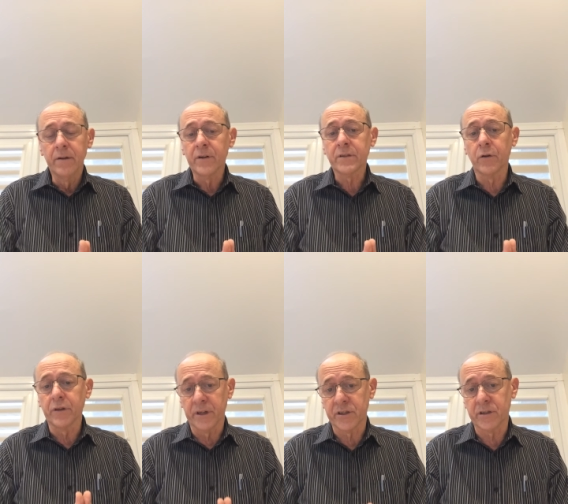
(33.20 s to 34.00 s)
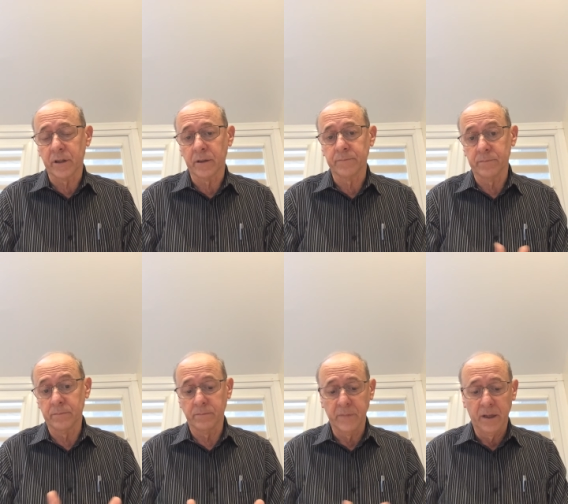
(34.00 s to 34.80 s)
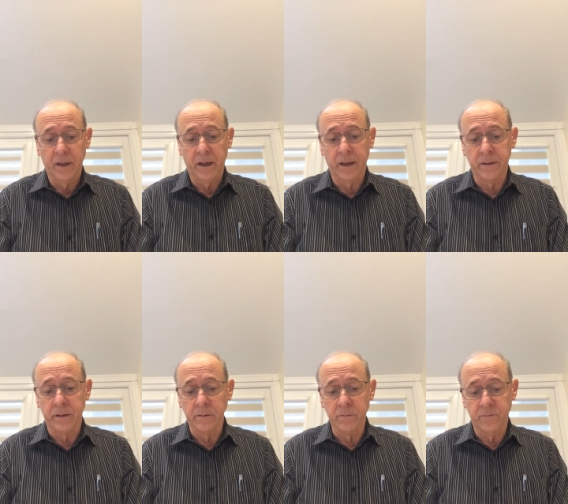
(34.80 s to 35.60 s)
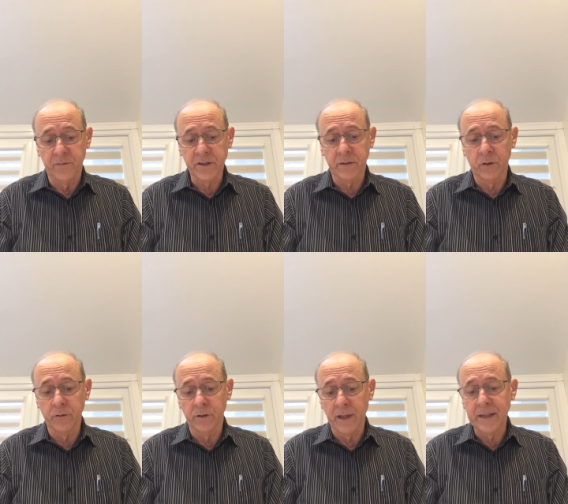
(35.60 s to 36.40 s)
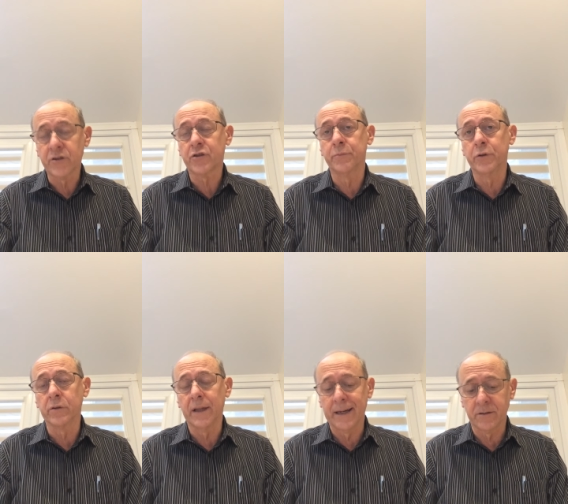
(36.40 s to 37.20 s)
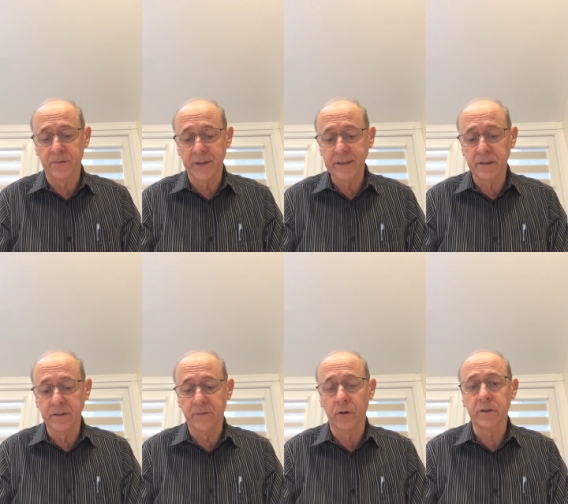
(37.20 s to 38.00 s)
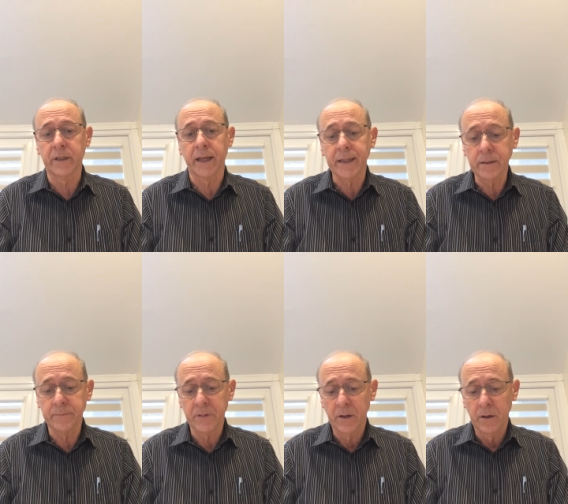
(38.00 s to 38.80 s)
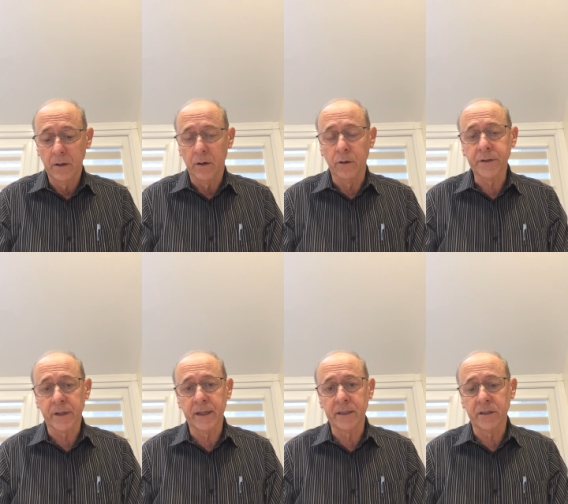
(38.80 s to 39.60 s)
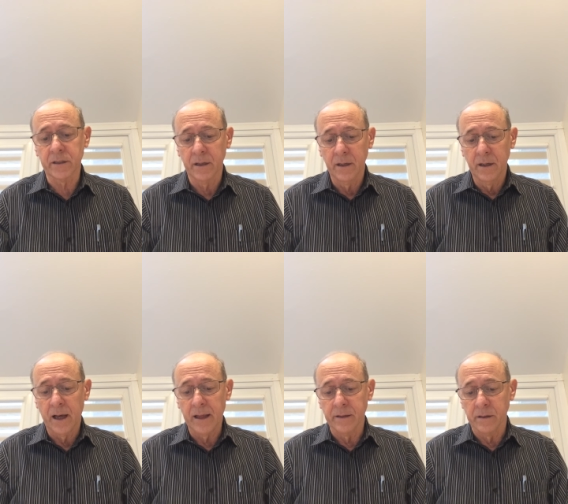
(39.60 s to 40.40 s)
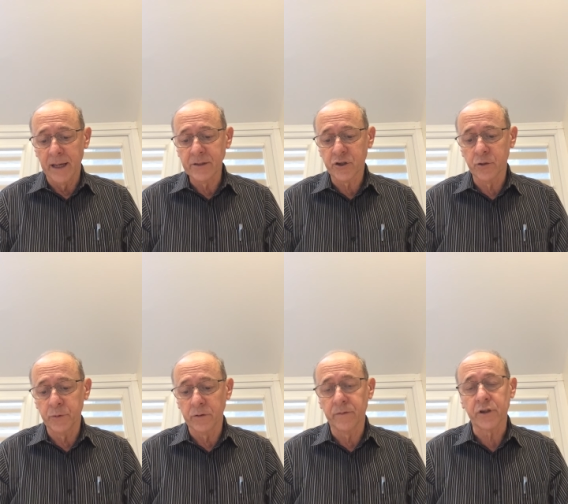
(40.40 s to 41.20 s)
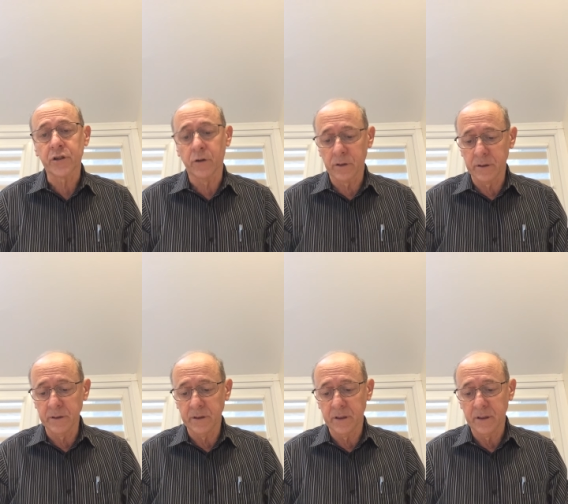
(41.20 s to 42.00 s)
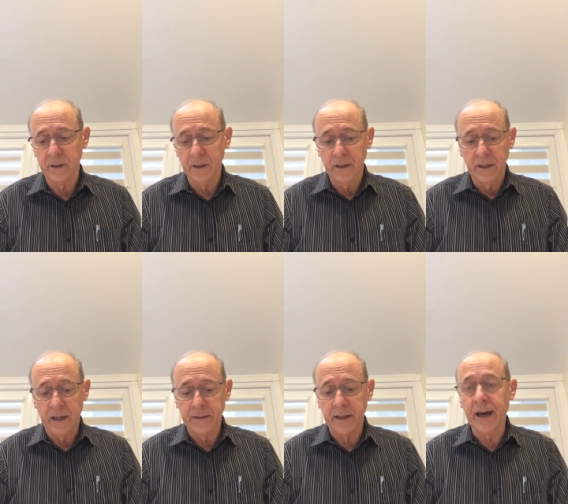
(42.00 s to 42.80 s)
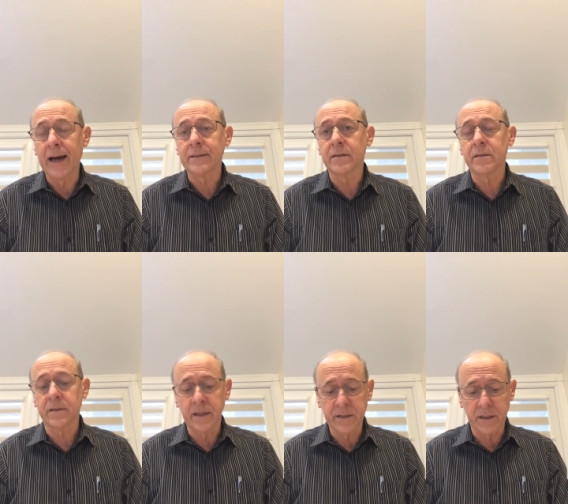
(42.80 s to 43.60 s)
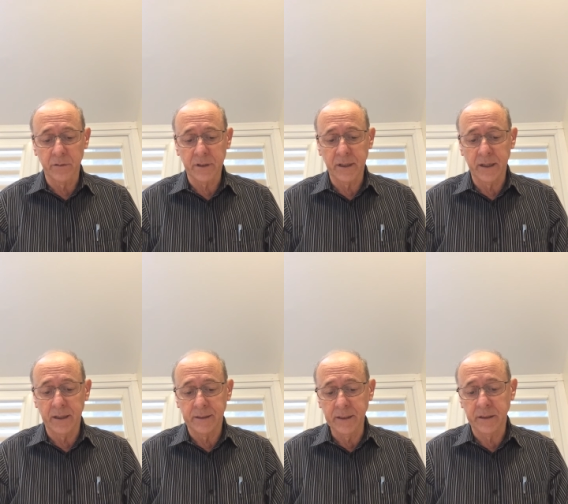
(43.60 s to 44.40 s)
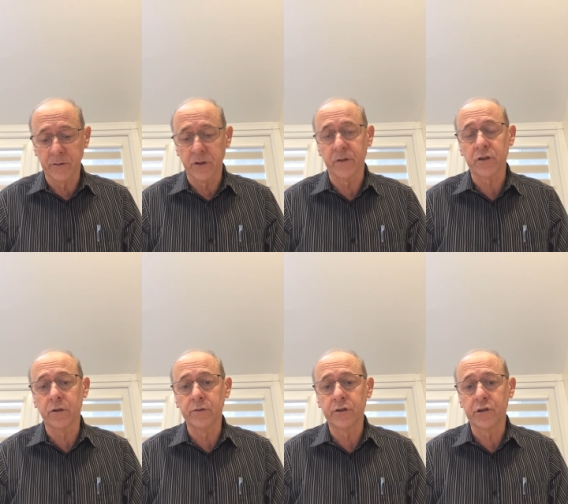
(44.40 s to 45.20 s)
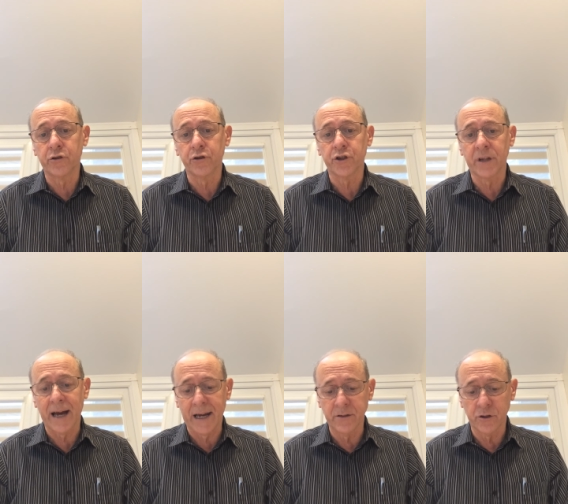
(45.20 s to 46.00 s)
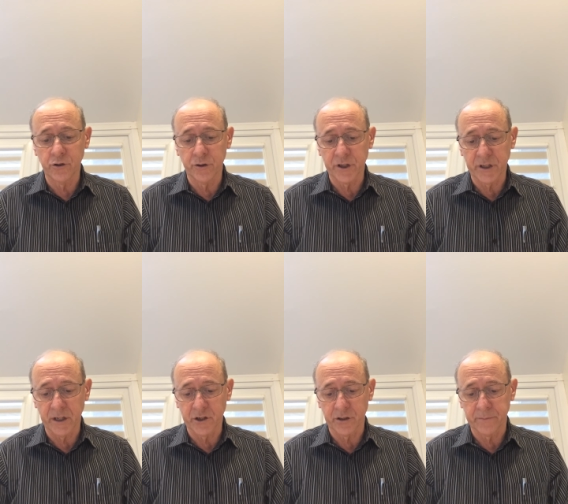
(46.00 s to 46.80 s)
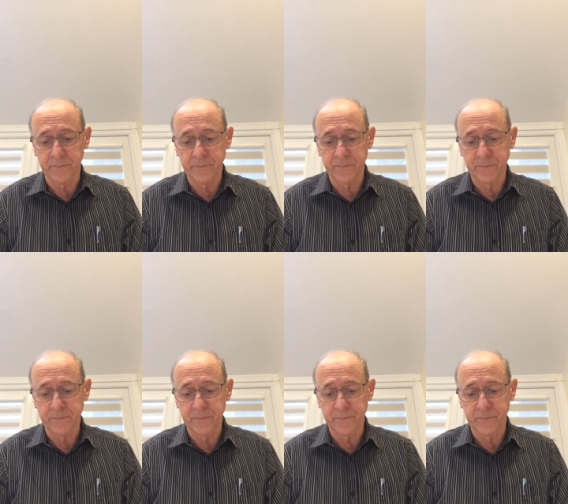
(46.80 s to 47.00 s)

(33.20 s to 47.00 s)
First of all, the history. First of all, the Lands Tribunal Act of 1949 authorised the Lands Tribunal for Scotland, and the Act sets out details of its constitution and jurisdiction.